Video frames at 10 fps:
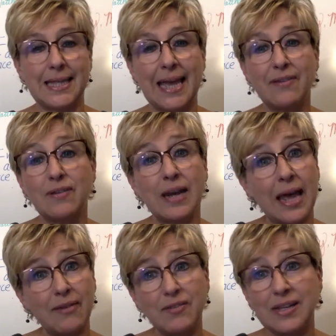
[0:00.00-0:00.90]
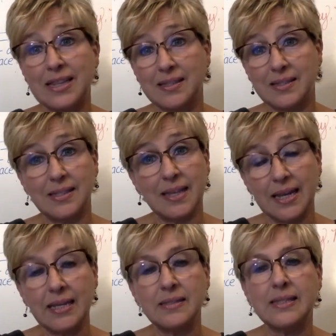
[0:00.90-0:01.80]
They have left the
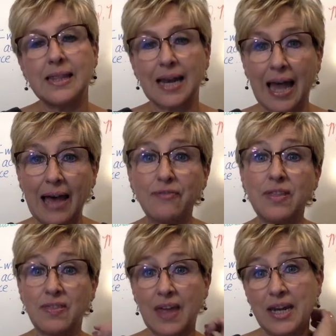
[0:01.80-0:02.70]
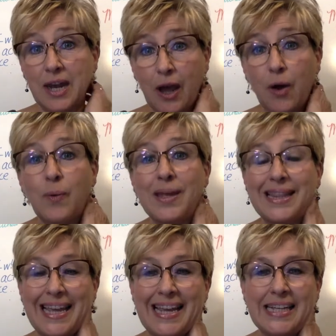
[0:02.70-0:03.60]
cities and the life that they know in
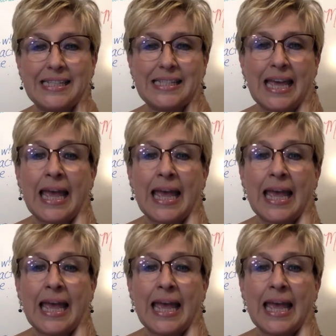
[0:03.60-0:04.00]
the east,